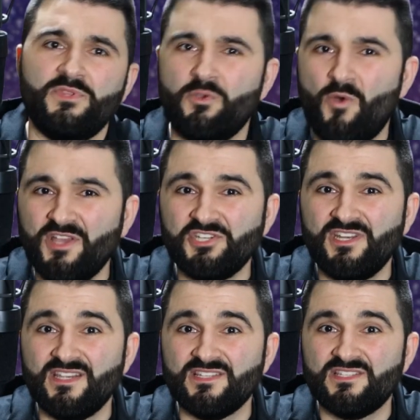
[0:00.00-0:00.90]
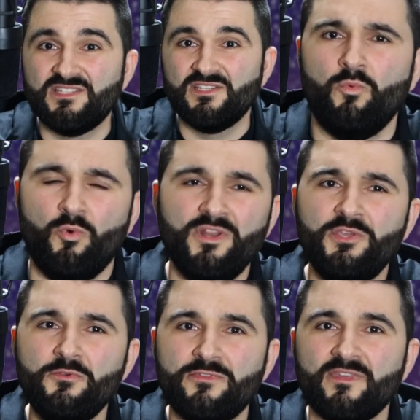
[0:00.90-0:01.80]
But the question is, what do
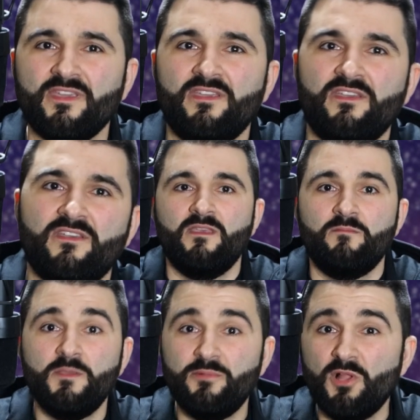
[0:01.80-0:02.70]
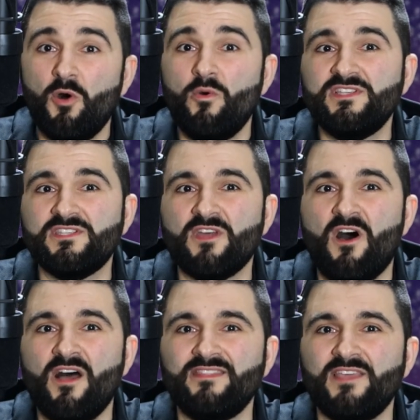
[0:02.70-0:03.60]
you think? People always
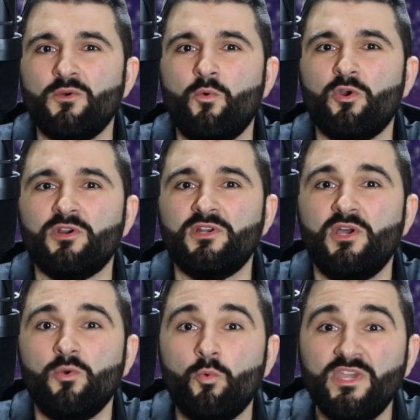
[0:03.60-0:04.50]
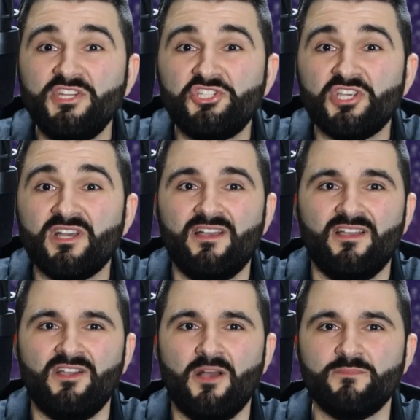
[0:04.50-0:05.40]
thought that the word Ouija
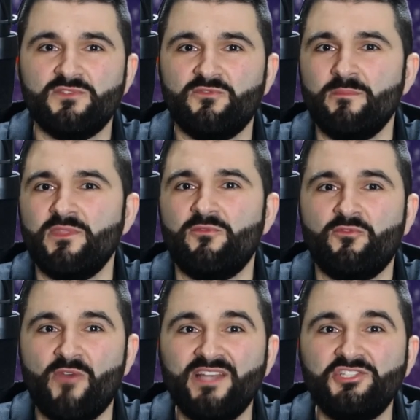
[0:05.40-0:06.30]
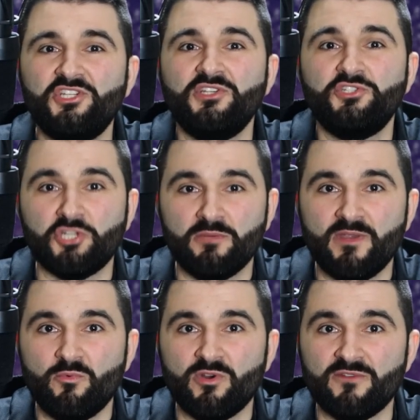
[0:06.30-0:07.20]
comes from the French and
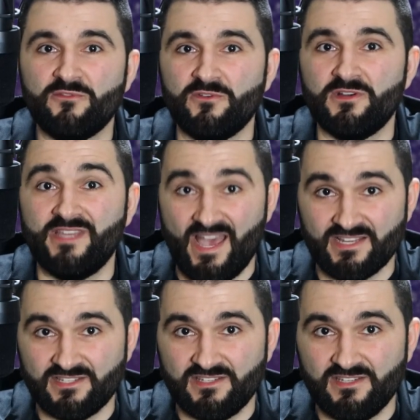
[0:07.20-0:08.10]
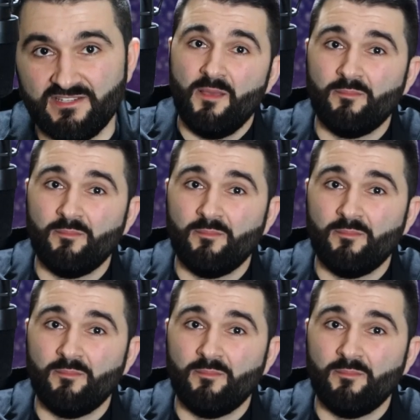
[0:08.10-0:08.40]
German word for yes.